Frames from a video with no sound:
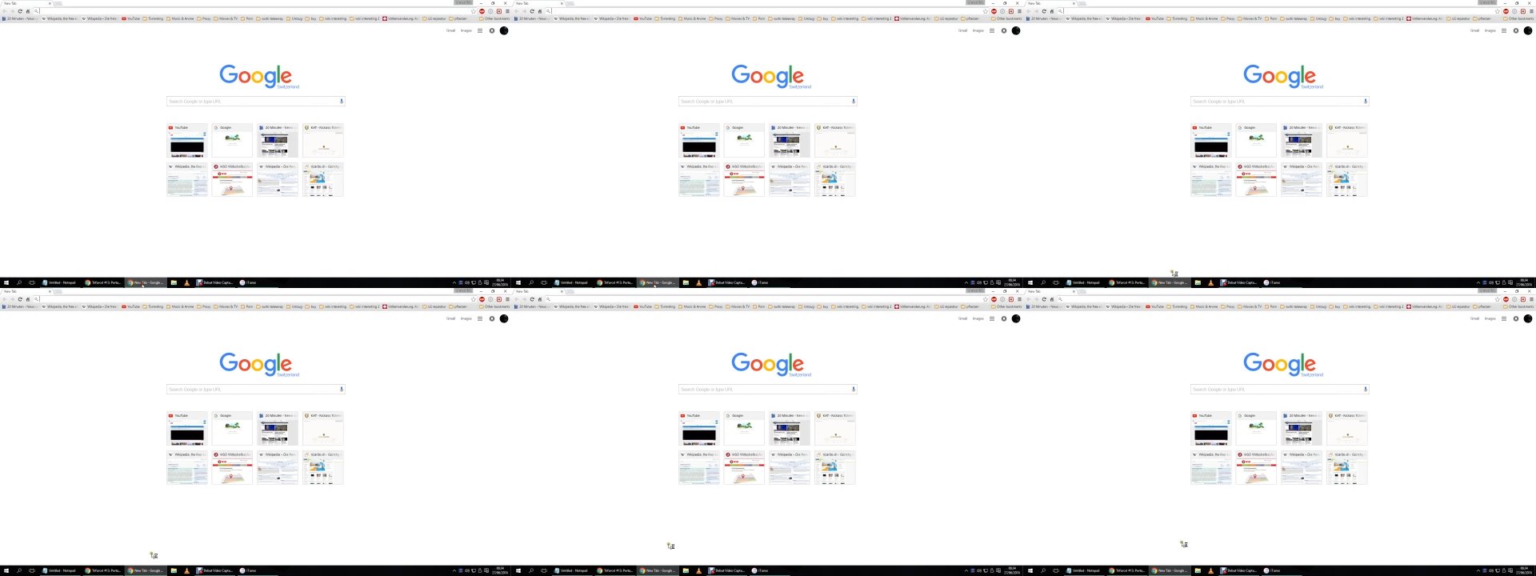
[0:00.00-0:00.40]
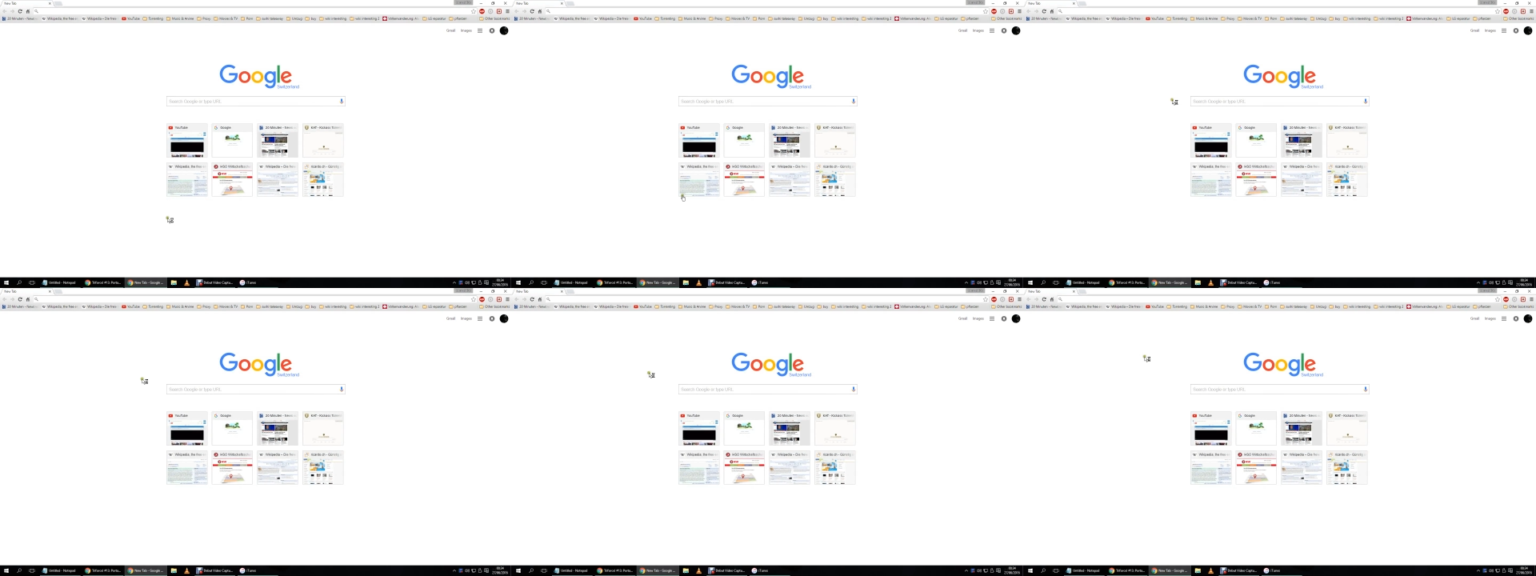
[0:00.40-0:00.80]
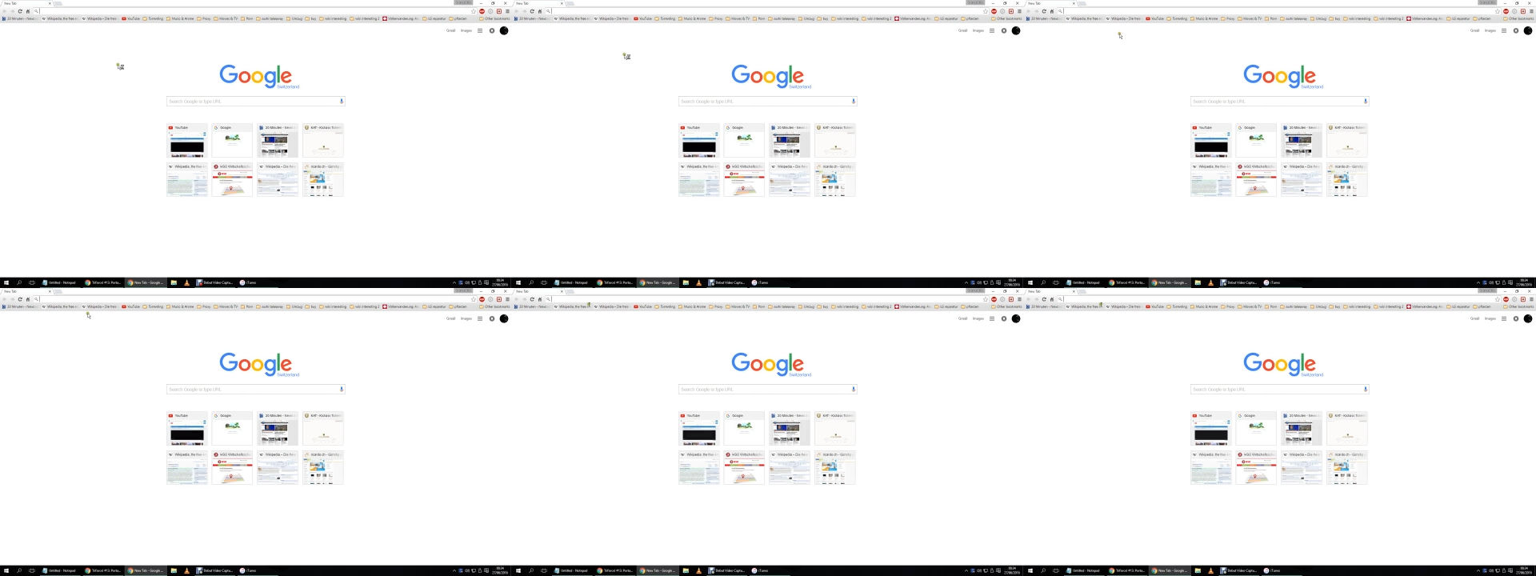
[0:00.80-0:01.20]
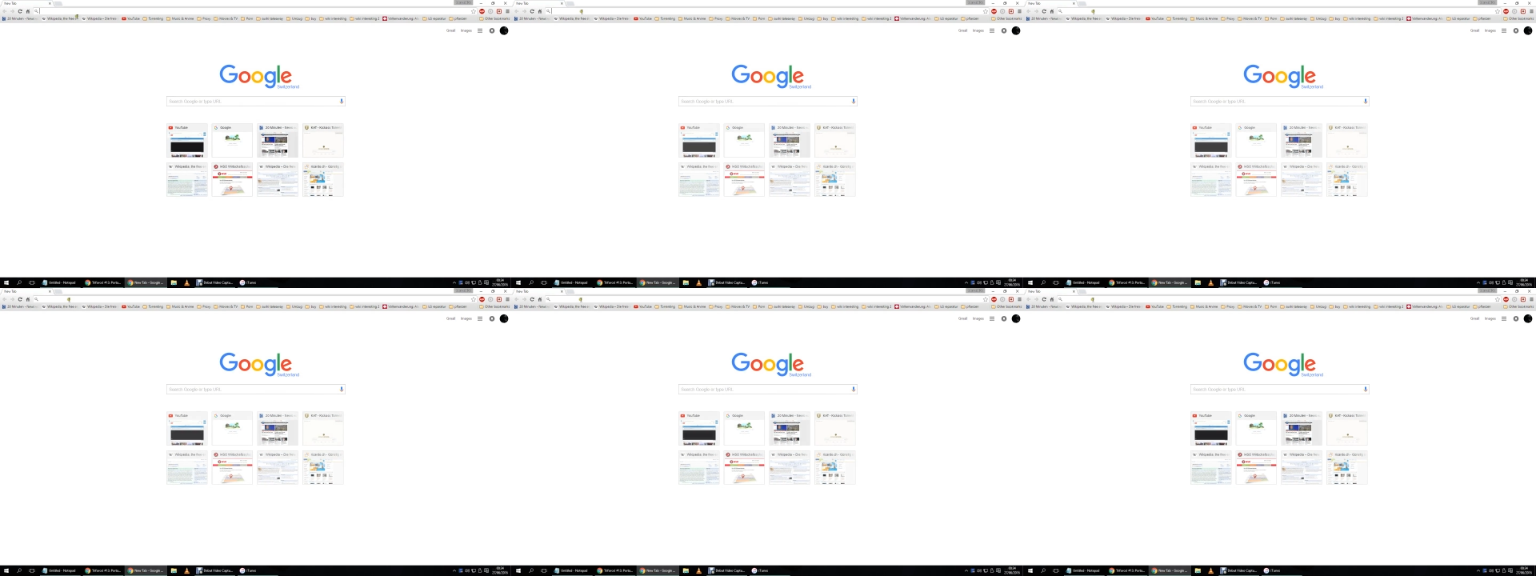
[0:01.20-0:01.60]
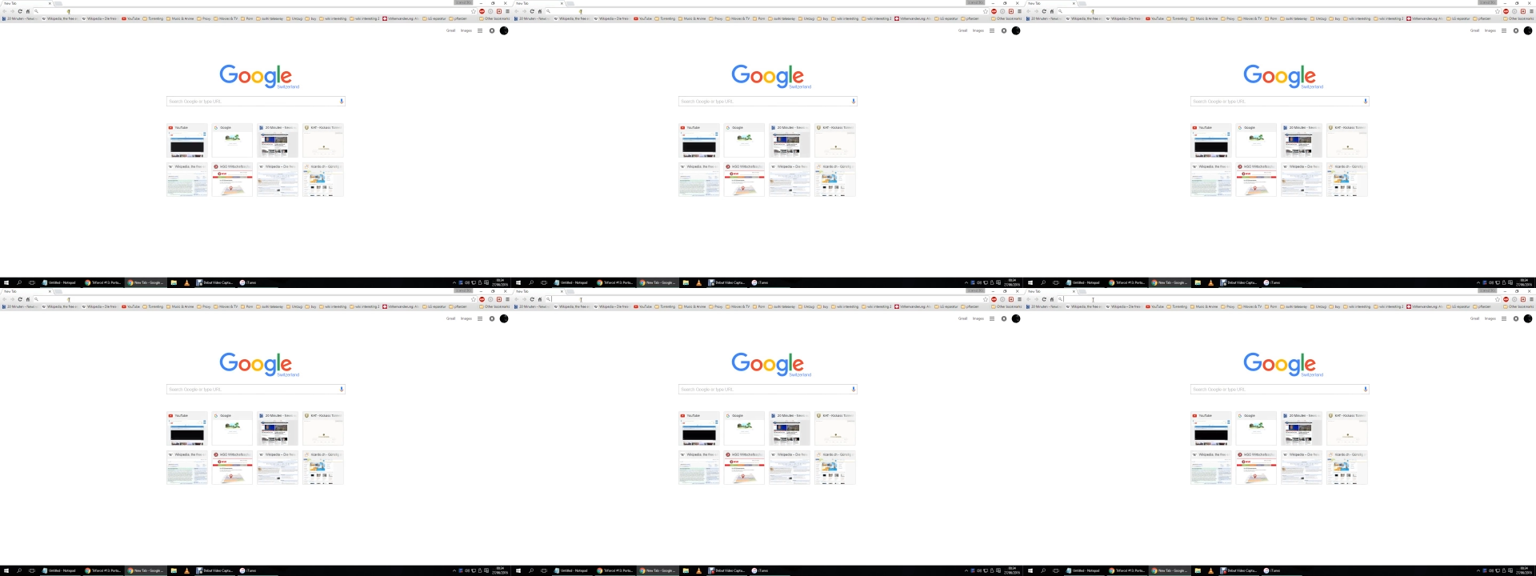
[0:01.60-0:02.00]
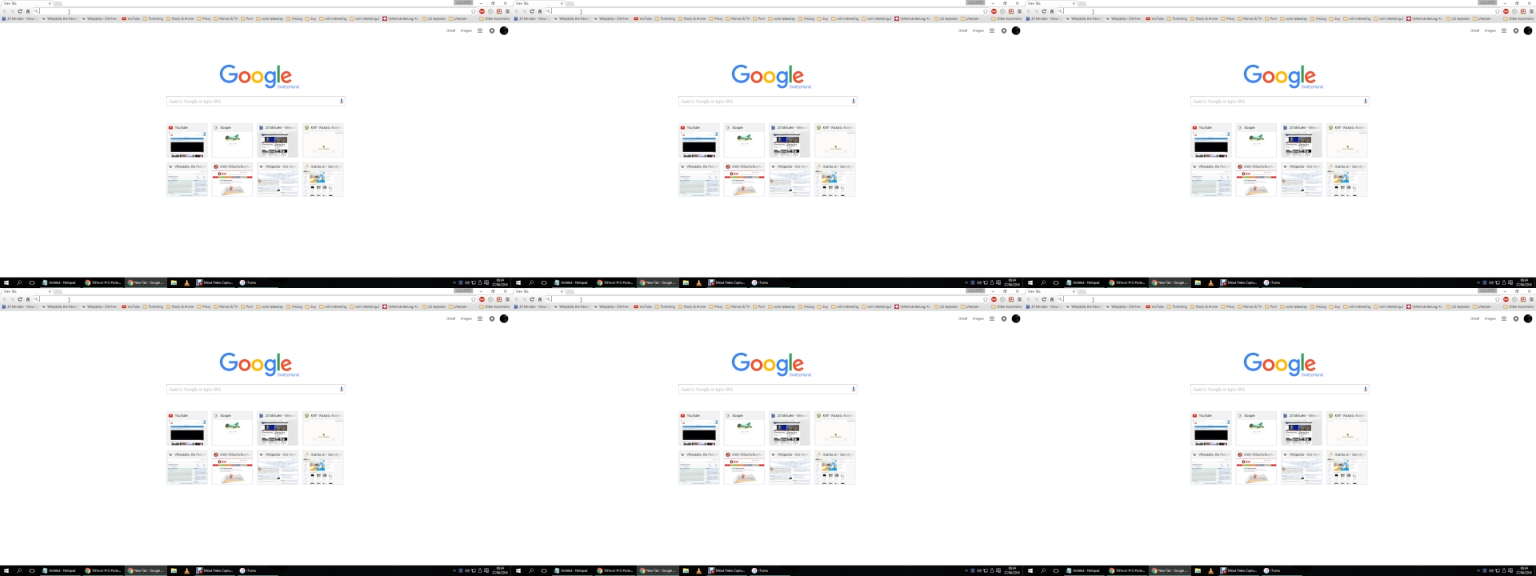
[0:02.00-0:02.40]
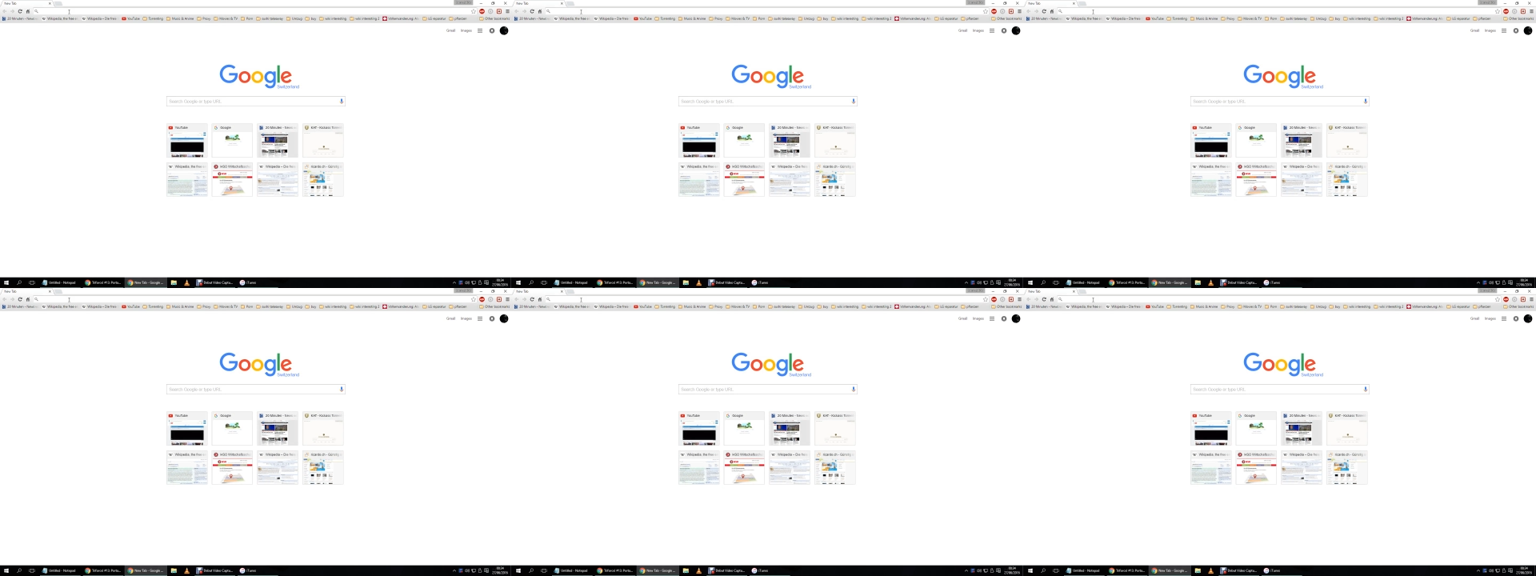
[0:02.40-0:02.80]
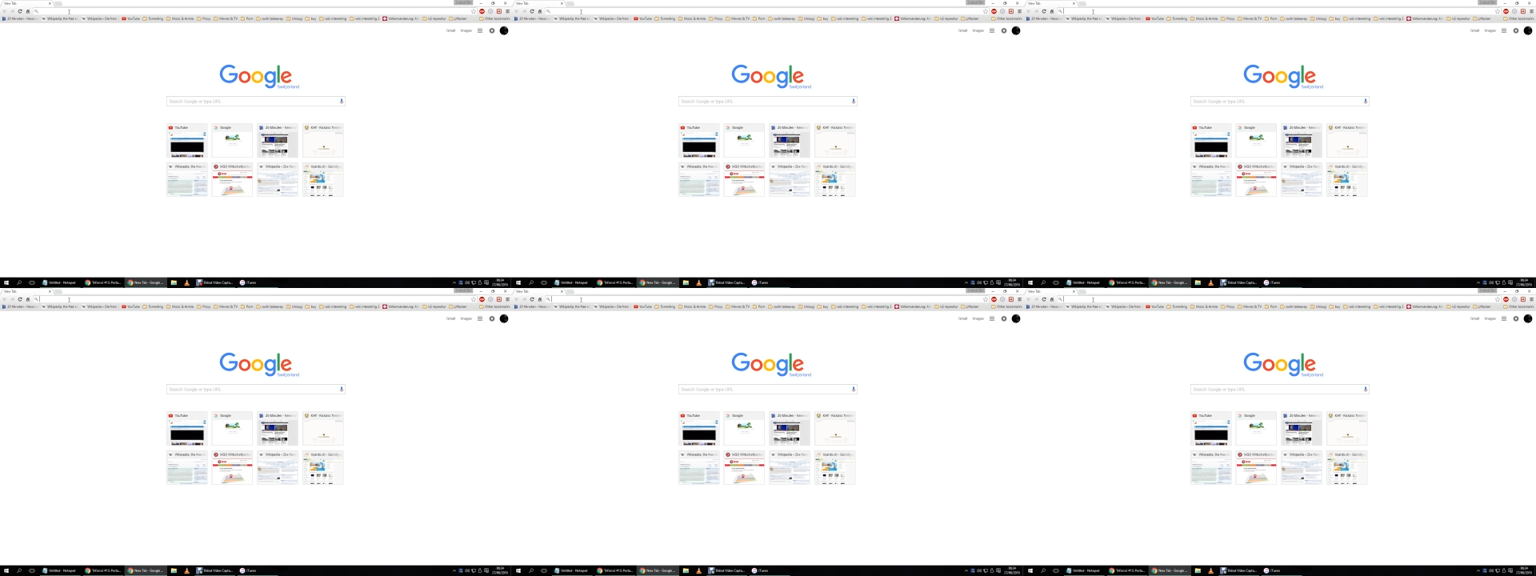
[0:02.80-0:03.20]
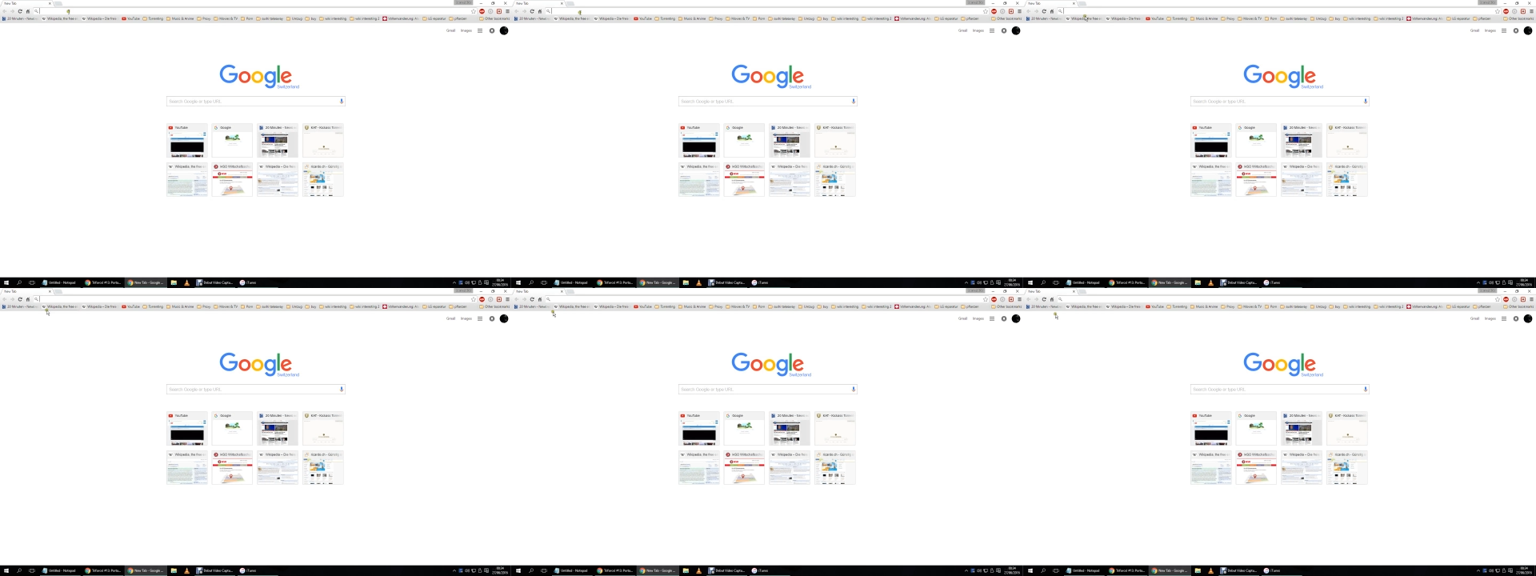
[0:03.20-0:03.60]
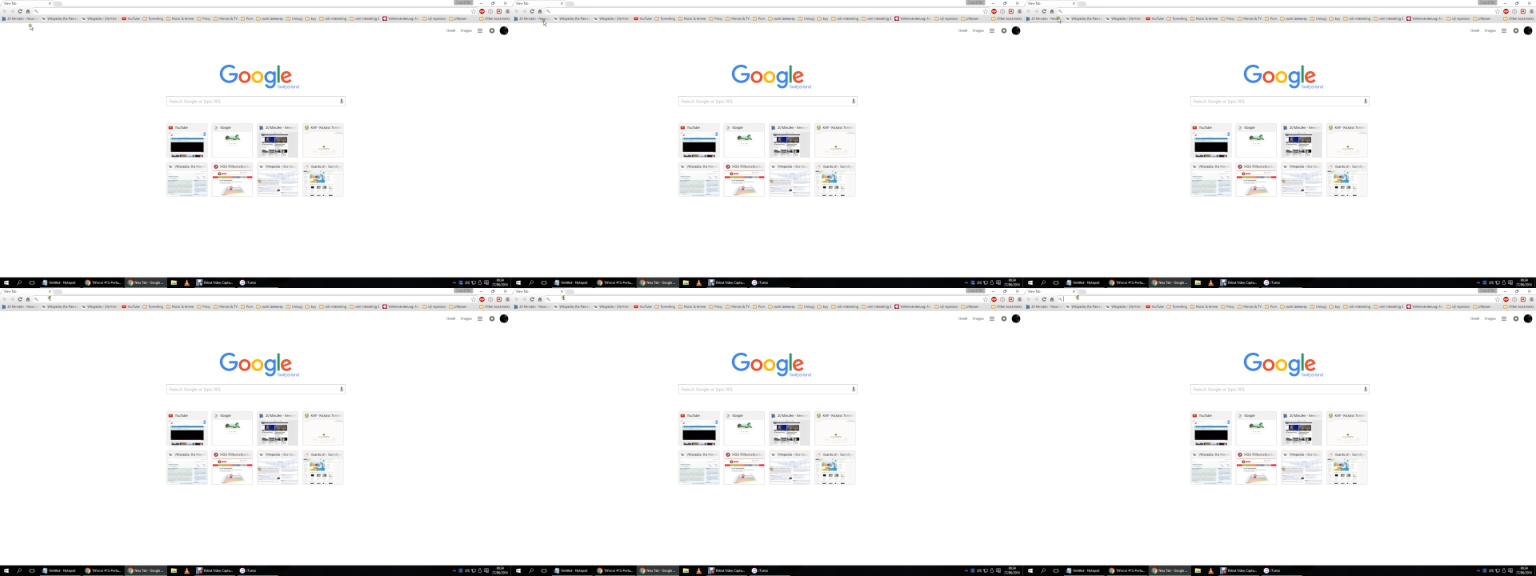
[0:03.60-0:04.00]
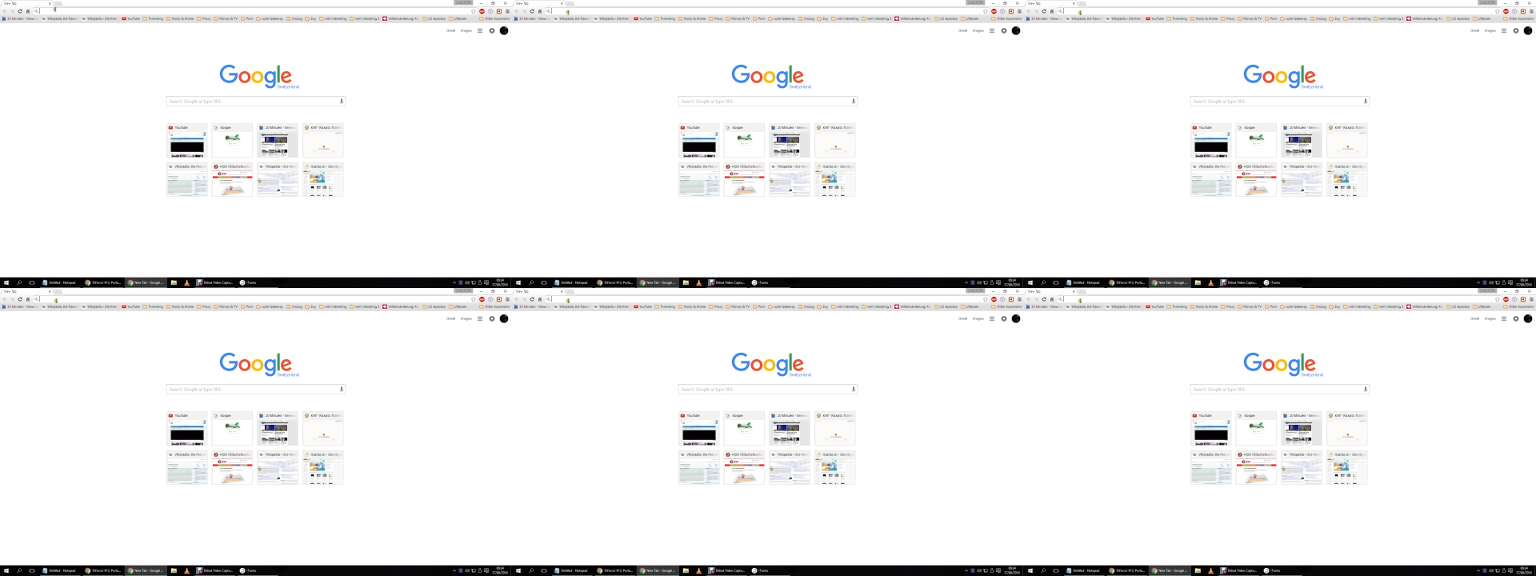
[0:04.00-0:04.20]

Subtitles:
(no speaker visible)